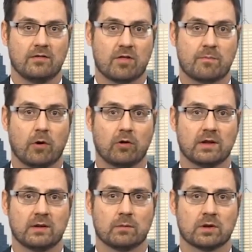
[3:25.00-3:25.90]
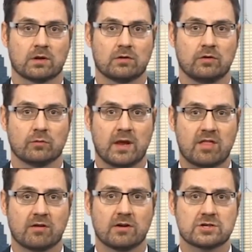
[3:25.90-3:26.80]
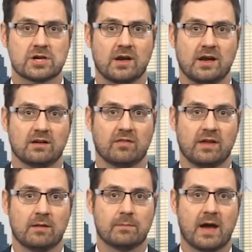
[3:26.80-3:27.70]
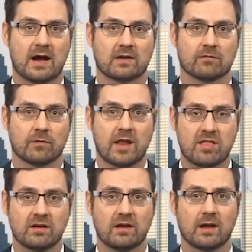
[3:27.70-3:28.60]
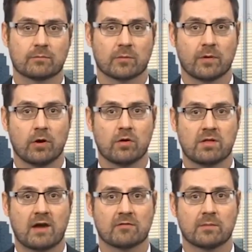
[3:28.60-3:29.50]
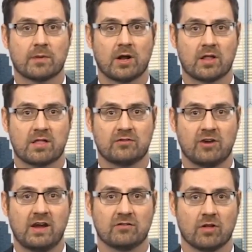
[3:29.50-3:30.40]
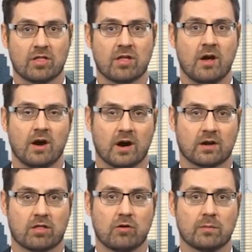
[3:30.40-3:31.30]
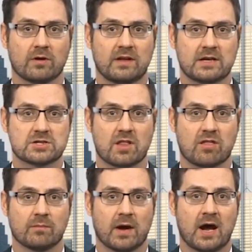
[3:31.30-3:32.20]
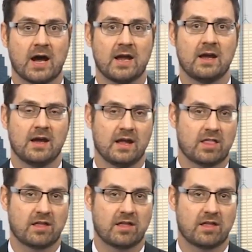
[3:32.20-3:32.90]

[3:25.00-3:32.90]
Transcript: This polling will include research into the impact of recent and proposed government policy changes on consumer intentions to buy and